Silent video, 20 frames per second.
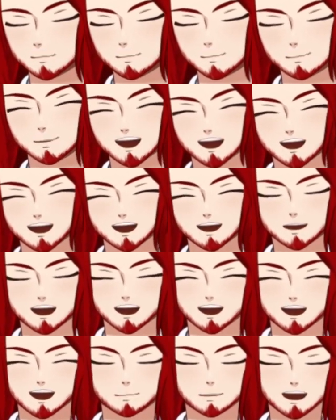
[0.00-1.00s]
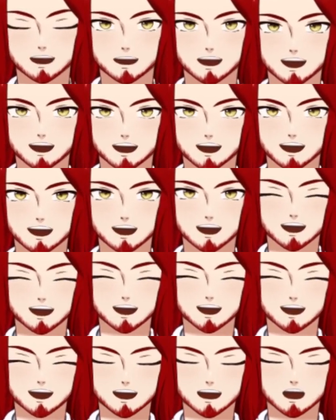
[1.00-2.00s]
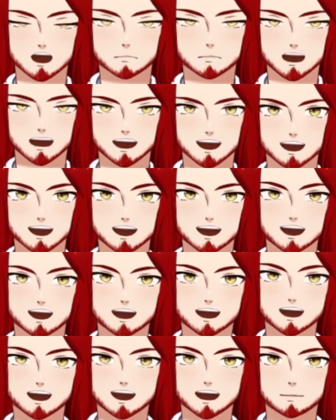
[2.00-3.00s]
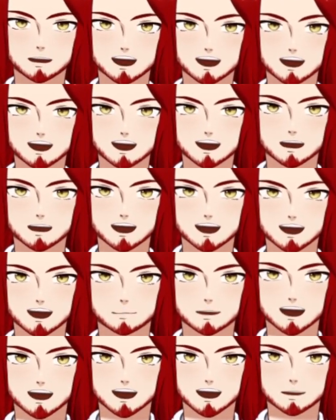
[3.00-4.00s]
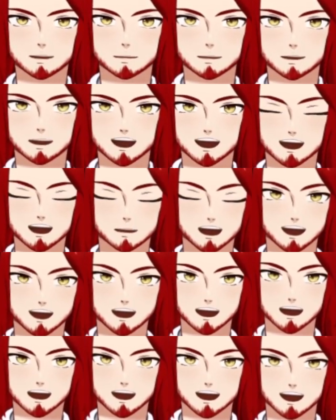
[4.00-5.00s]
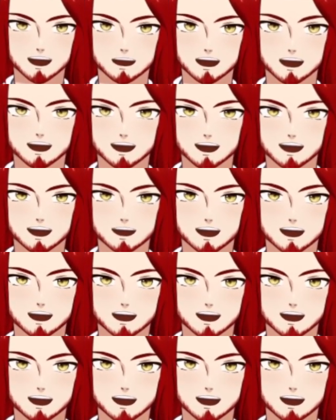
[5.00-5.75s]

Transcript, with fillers: This is great. I'm going to be starting, hopefully, this week. I will have videos posted a week early in advance.